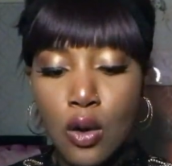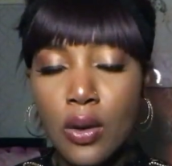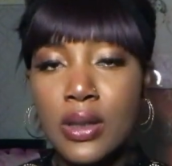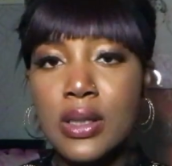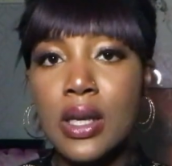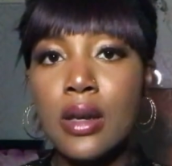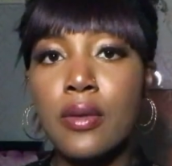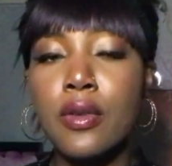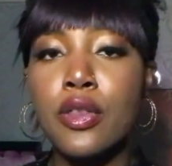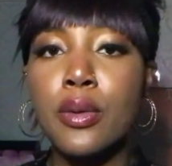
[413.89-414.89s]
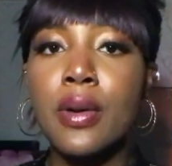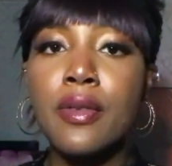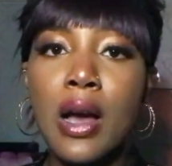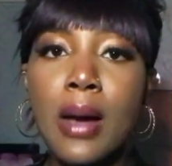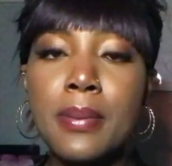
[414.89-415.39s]
Or instead of Three
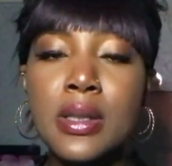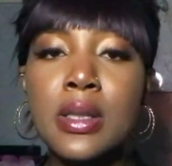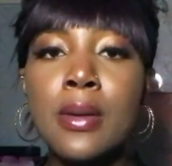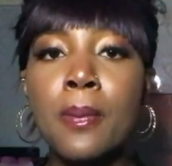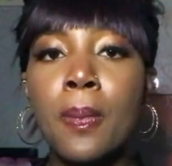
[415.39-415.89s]
of Cups,